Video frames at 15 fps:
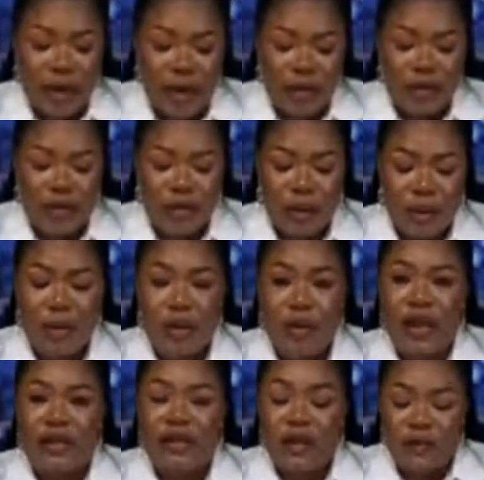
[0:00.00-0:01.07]
other top
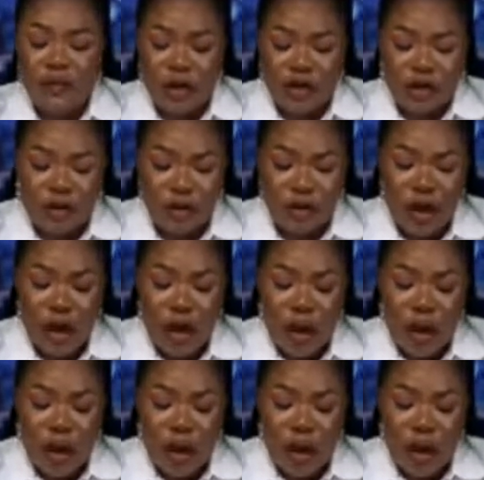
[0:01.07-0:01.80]
US officials